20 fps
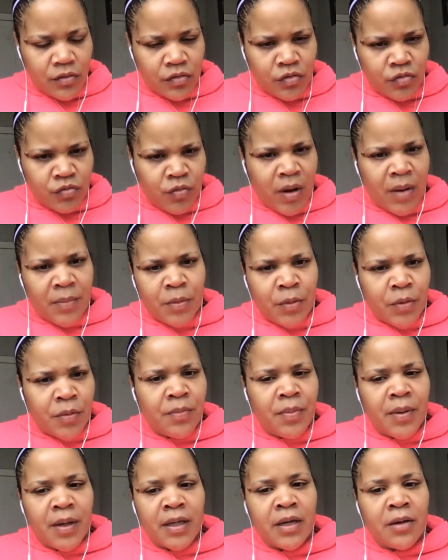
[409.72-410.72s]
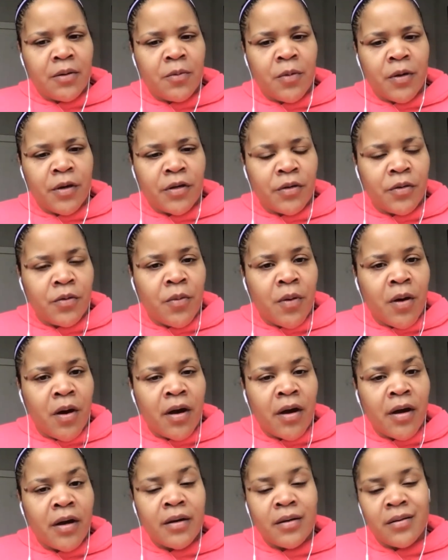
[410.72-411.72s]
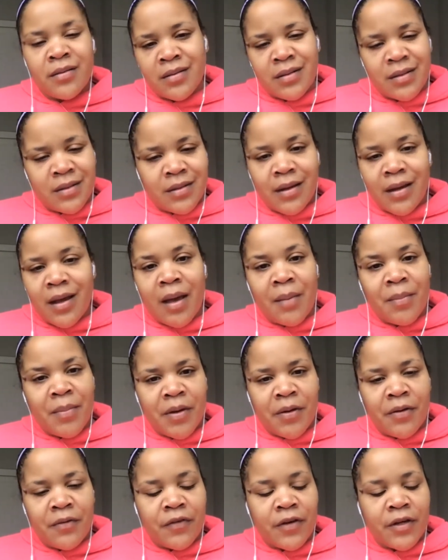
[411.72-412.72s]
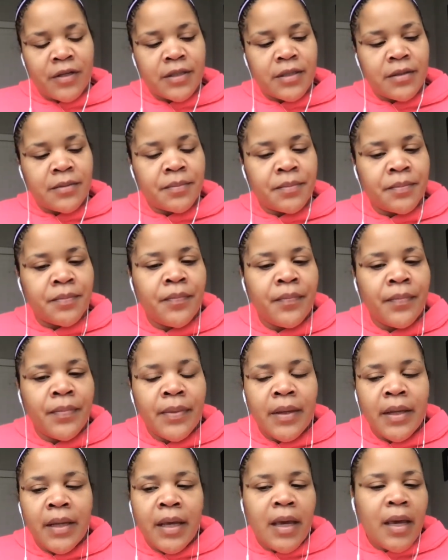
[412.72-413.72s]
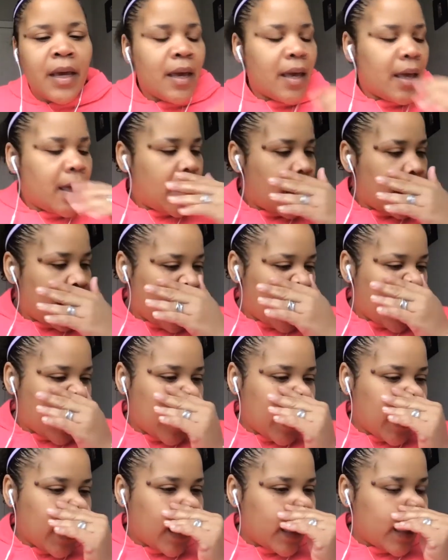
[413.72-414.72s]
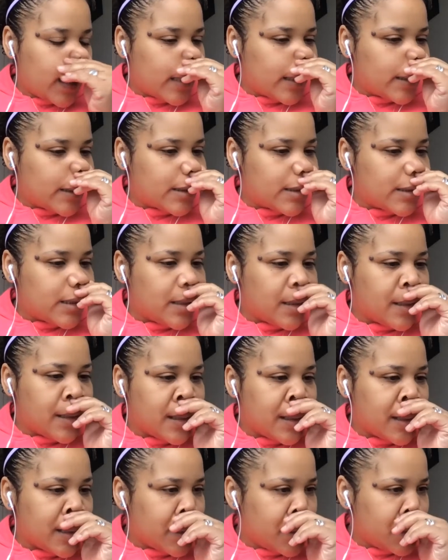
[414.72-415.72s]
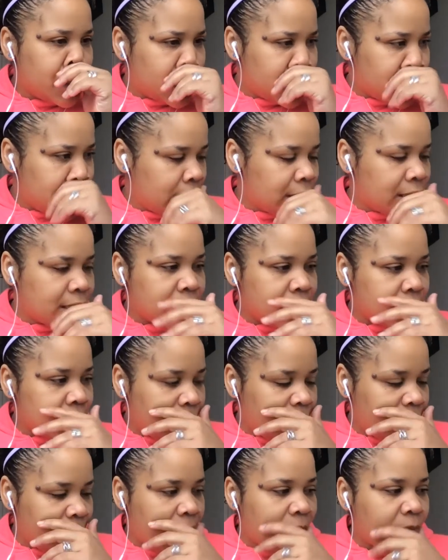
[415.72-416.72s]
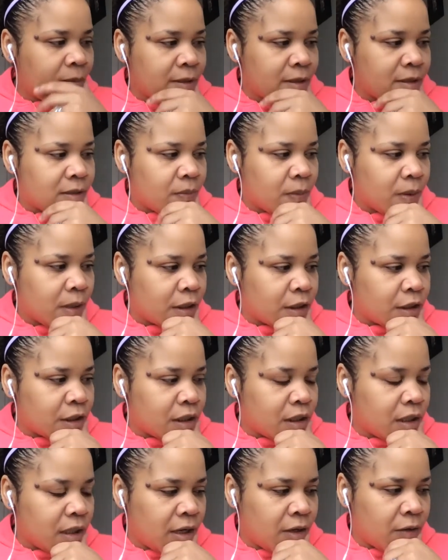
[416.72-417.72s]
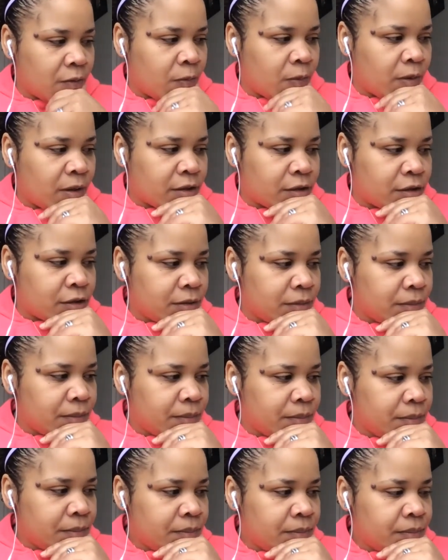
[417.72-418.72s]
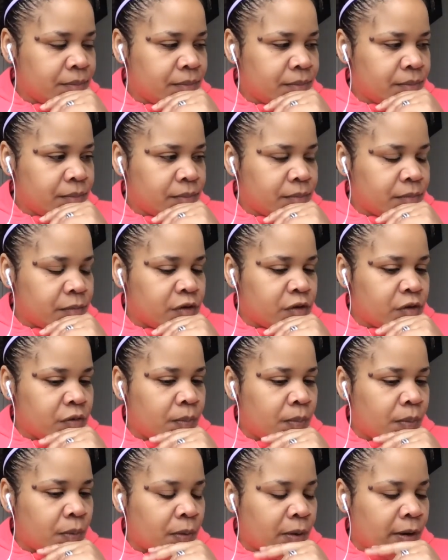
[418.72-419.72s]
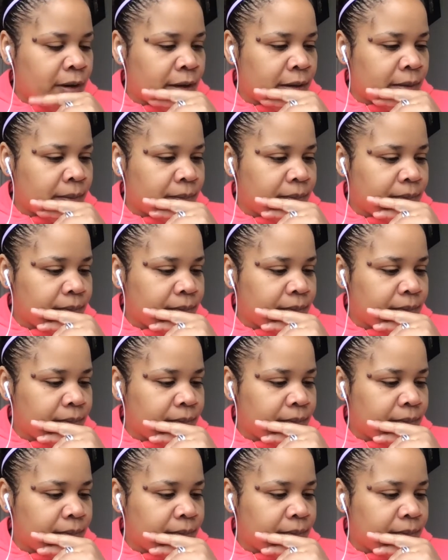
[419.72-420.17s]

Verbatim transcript: drop your bucket where you are. I'm paraphrasing. And this is the famous speech in which Du Bois